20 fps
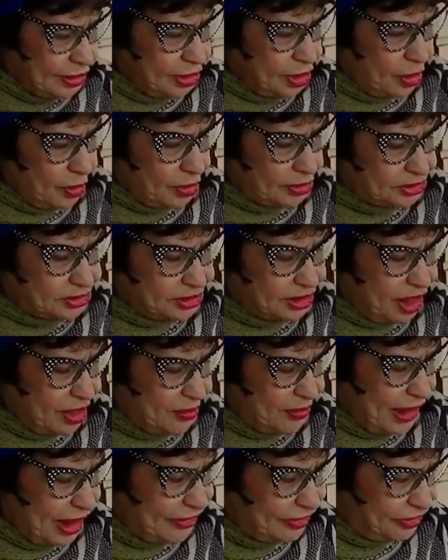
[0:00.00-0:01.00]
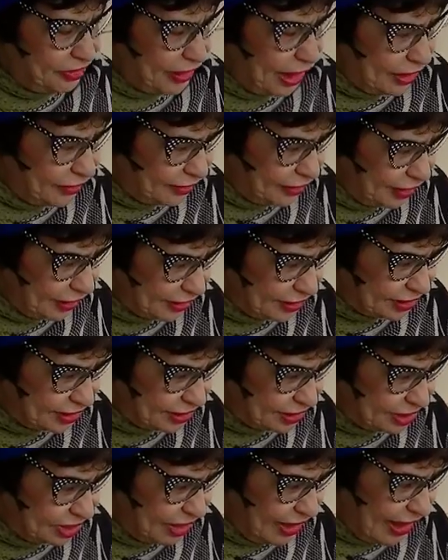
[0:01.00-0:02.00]
you are still my favorites.
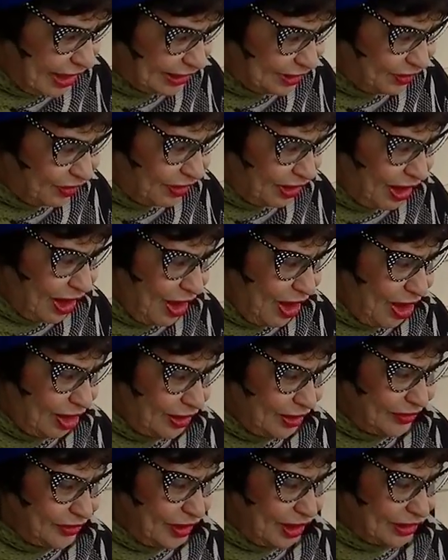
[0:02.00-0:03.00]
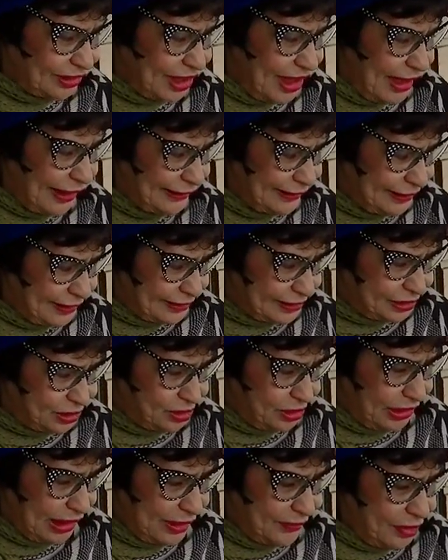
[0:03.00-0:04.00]
Thanks for all of your kindness
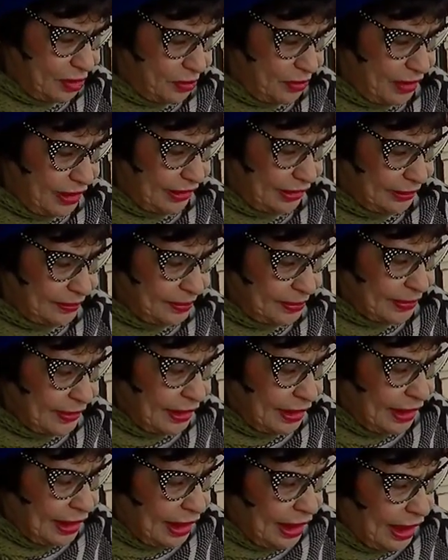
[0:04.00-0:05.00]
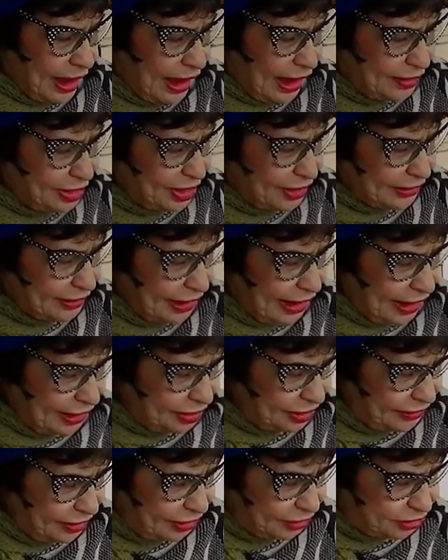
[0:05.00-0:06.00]
to everyone. I think
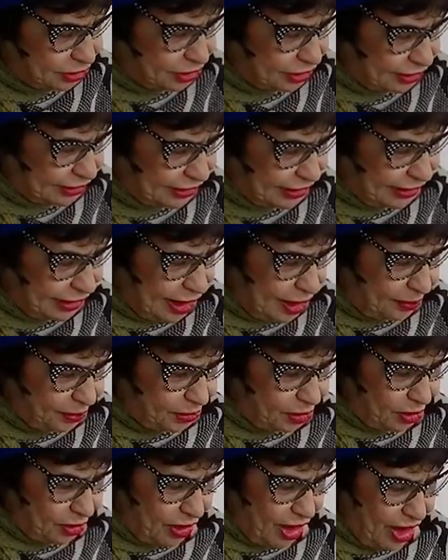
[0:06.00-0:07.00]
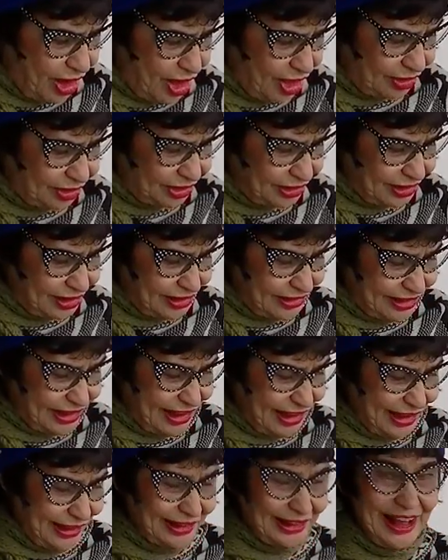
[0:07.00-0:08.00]
Anthony should help you all he
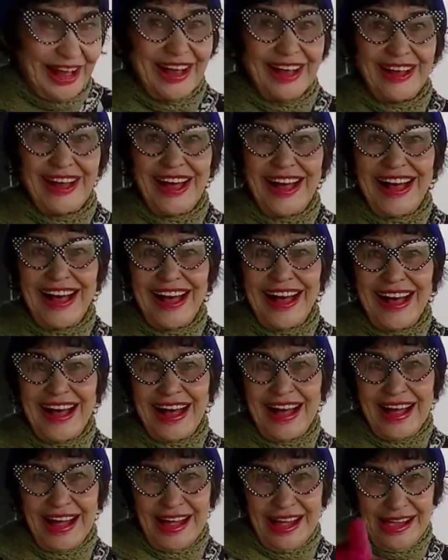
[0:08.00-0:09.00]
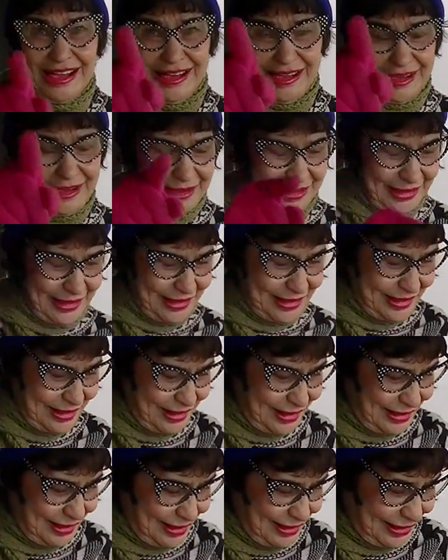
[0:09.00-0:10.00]
can.
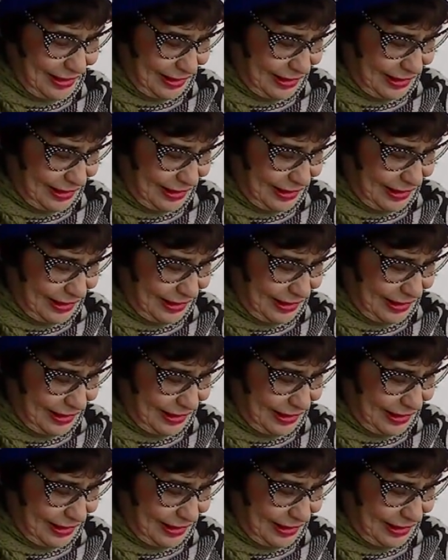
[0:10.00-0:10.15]
Oh.